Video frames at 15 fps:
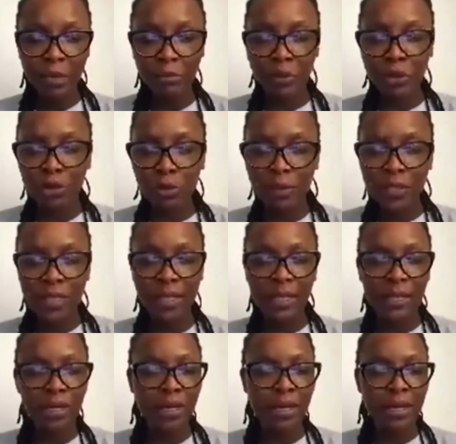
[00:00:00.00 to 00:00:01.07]
They came
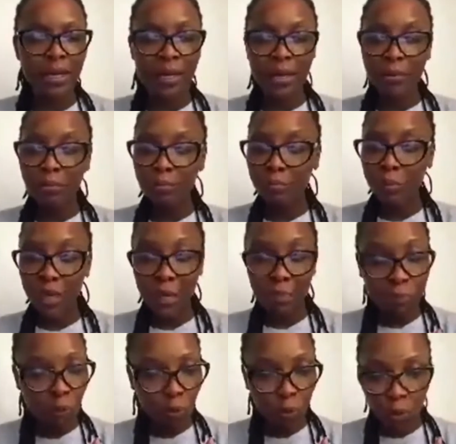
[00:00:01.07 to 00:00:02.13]
shooting.
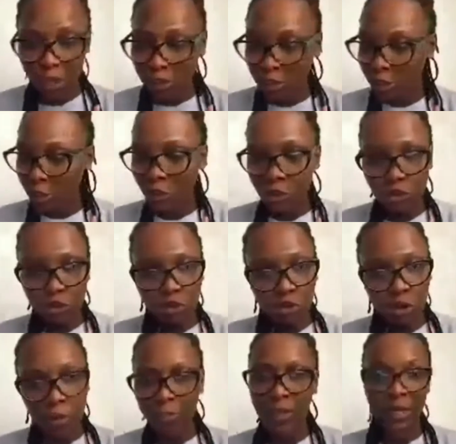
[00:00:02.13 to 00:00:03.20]
People were
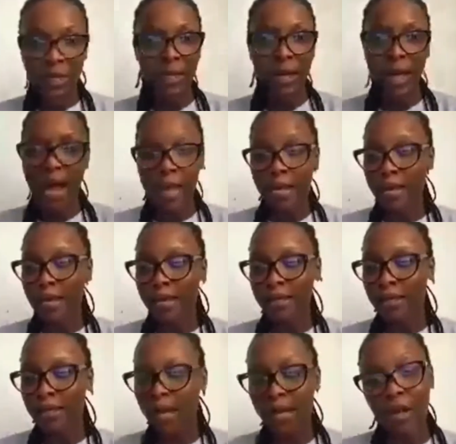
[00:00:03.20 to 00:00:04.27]
just dropping.
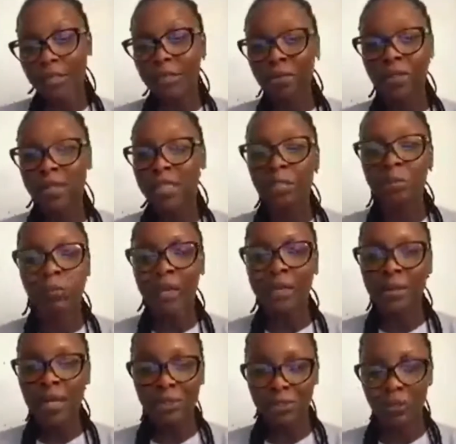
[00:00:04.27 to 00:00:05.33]
I can't even
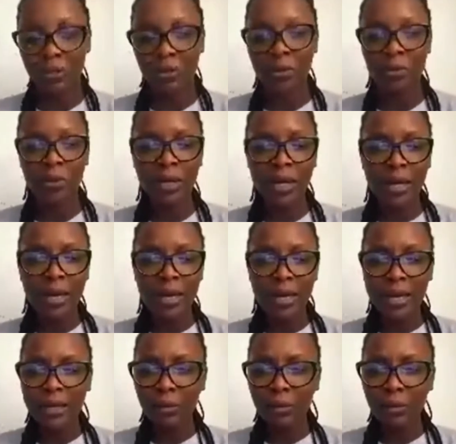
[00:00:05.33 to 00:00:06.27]
explain that to you.